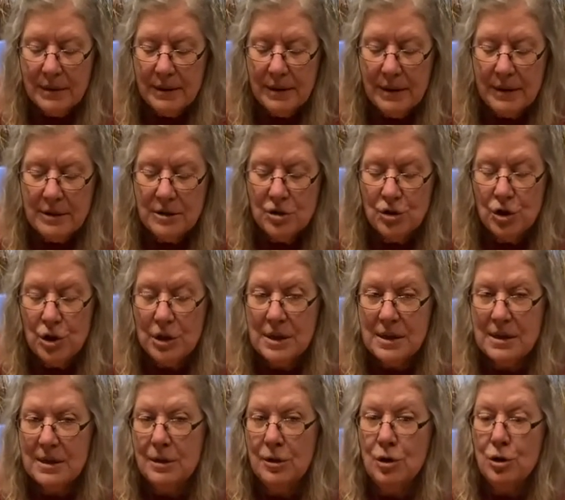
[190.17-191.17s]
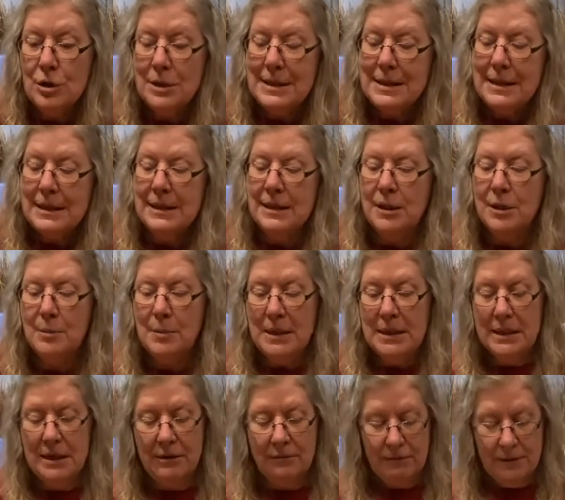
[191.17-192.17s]
It just looks a little bit
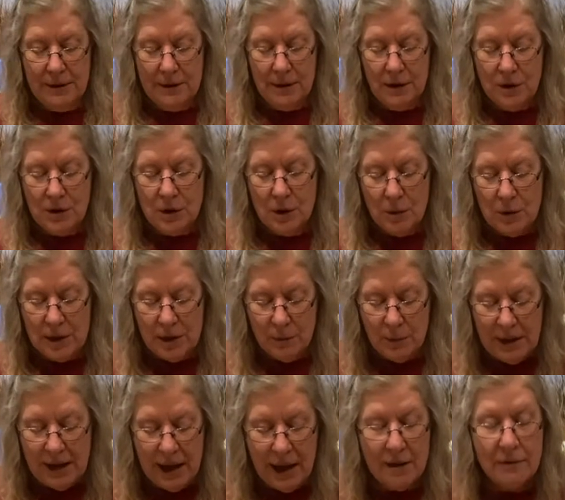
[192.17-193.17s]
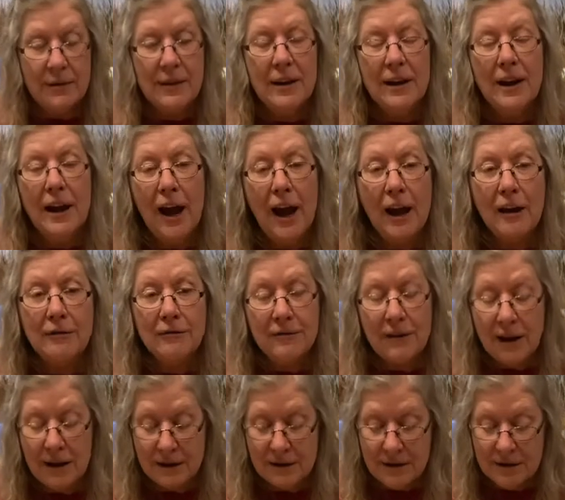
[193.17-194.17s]
different. So here we have our
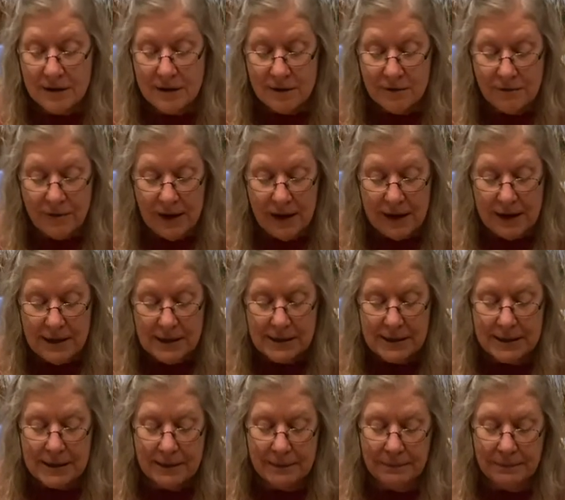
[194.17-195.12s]
fox's face.